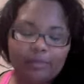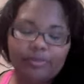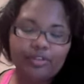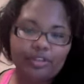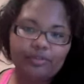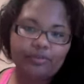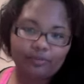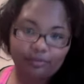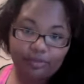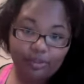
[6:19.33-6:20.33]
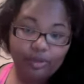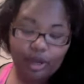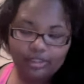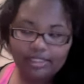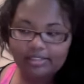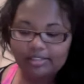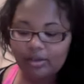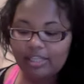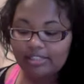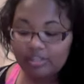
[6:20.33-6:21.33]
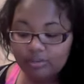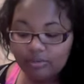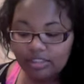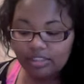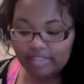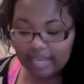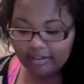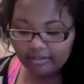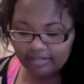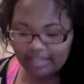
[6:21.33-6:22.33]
I'm sure you know this. So the title